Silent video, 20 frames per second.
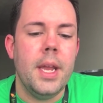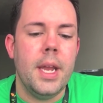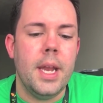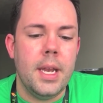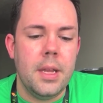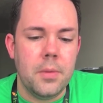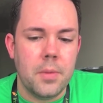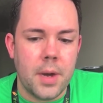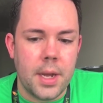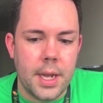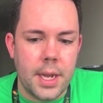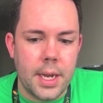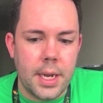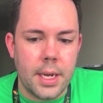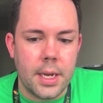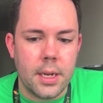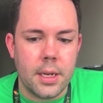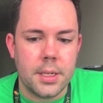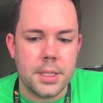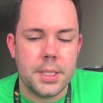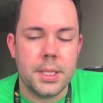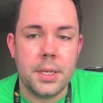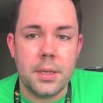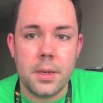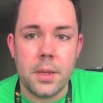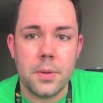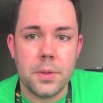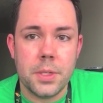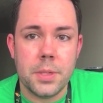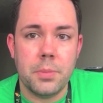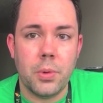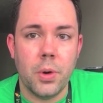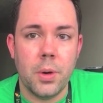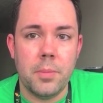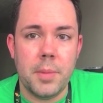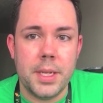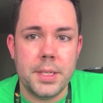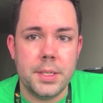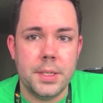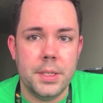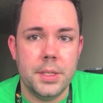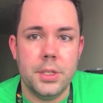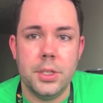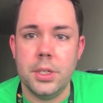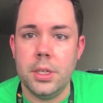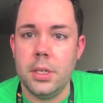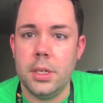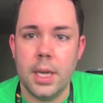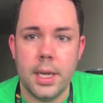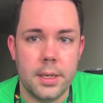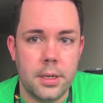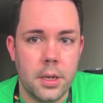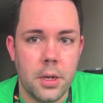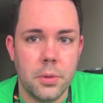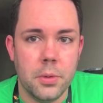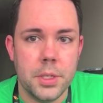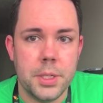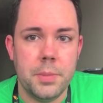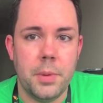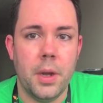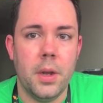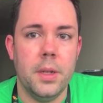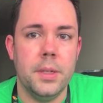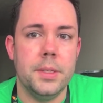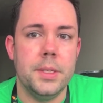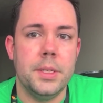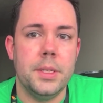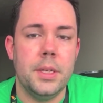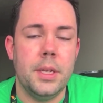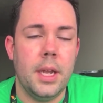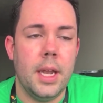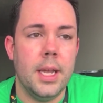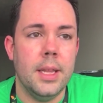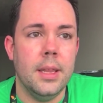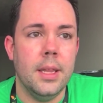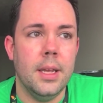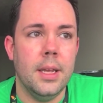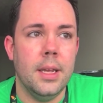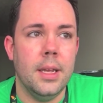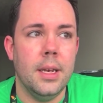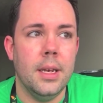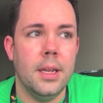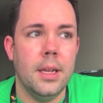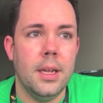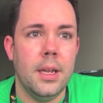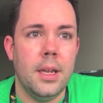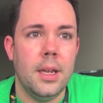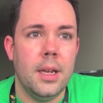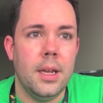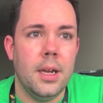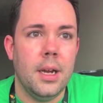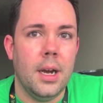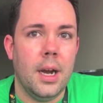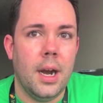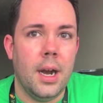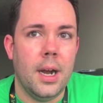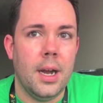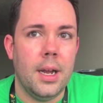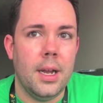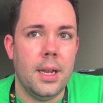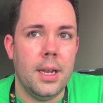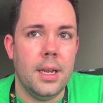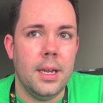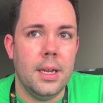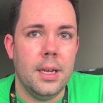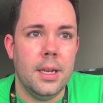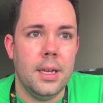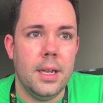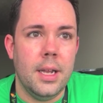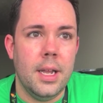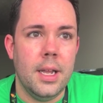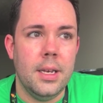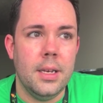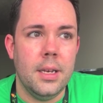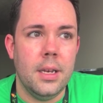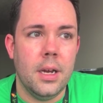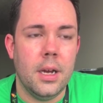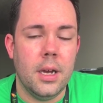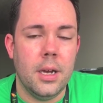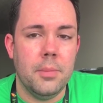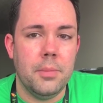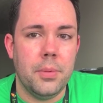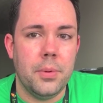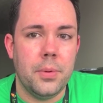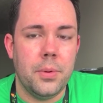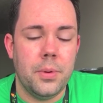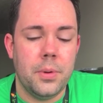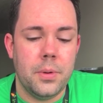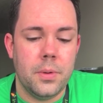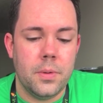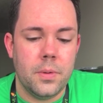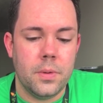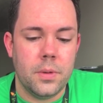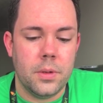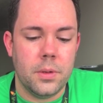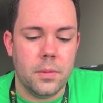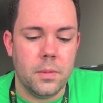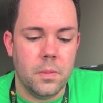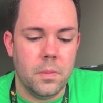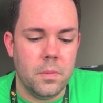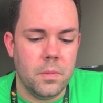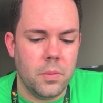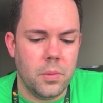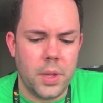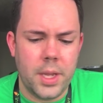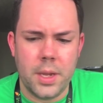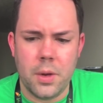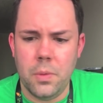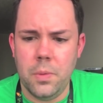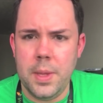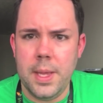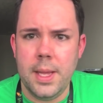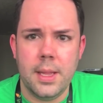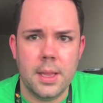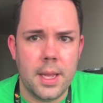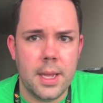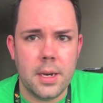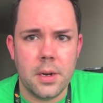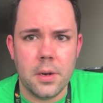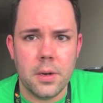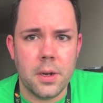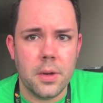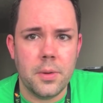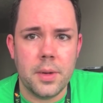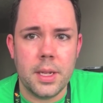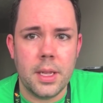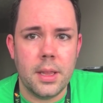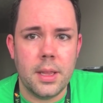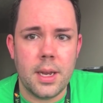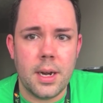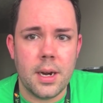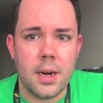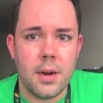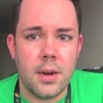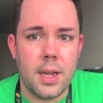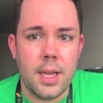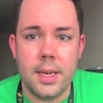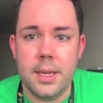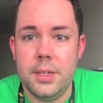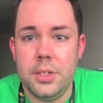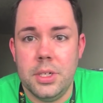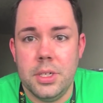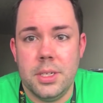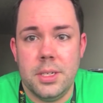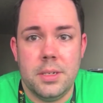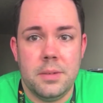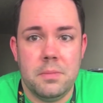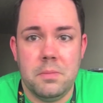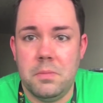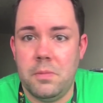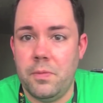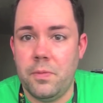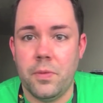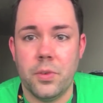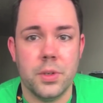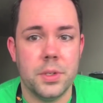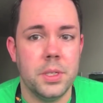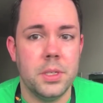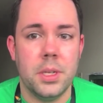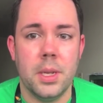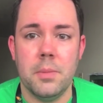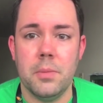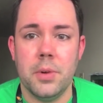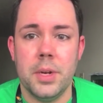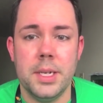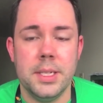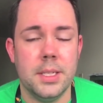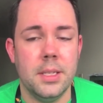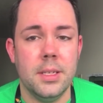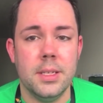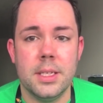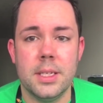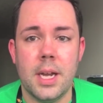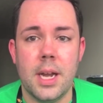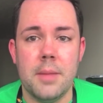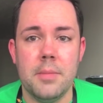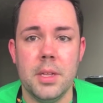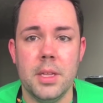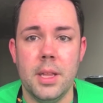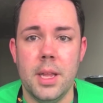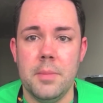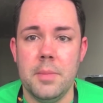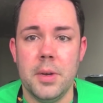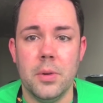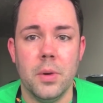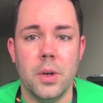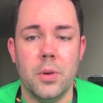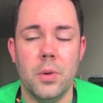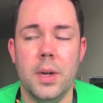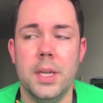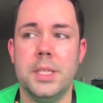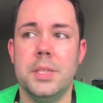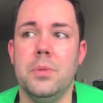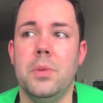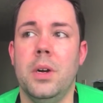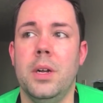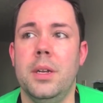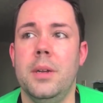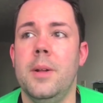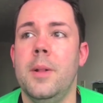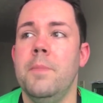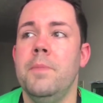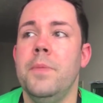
Anyway, sent another support message, got no response, and then I ended up like a week later going in there, and it just, for some reason this time, it let me request one.